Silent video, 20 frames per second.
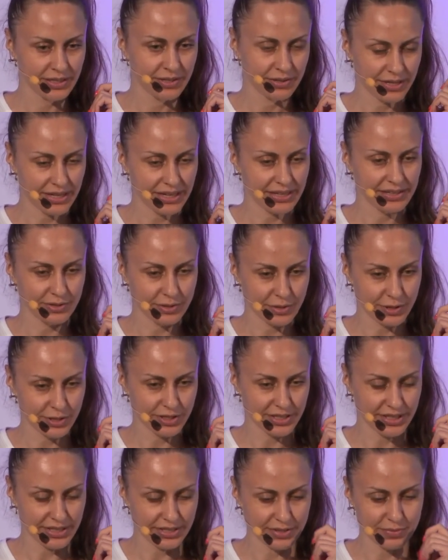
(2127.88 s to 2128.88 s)
Okay, the
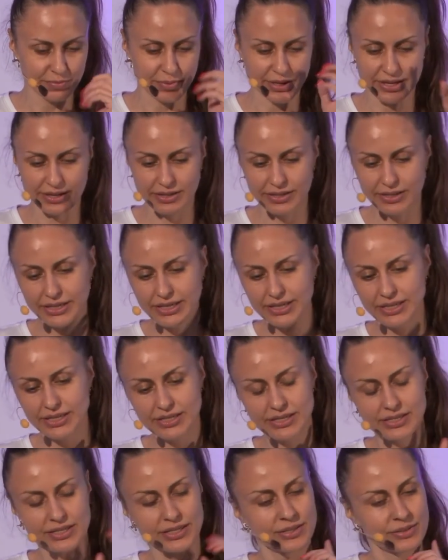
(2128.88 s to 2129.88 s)
target is being
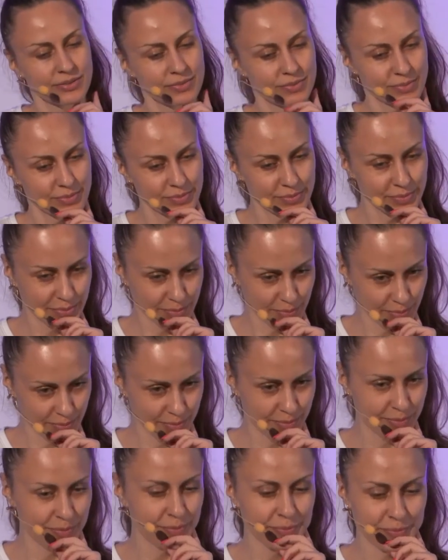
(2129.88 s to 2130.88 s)
cleaned.
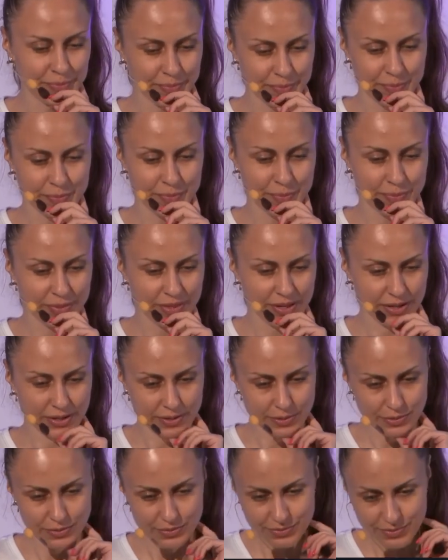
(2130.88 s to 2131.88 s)

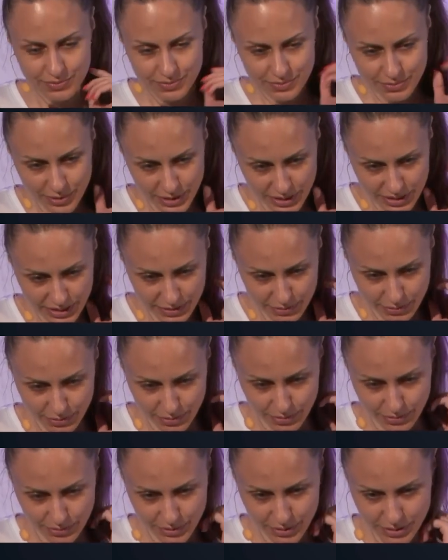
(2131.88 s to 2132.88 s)
Uh-oh, what did I do
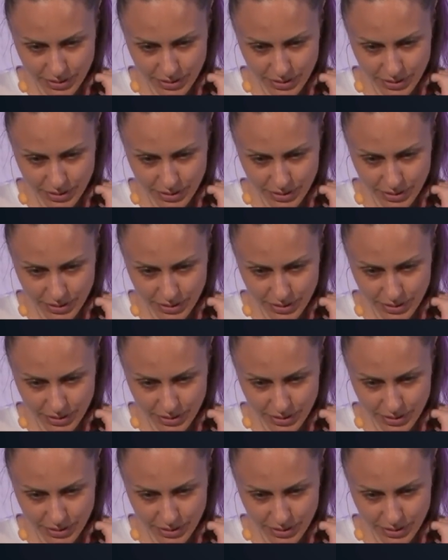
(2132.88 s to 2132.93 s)
wrong?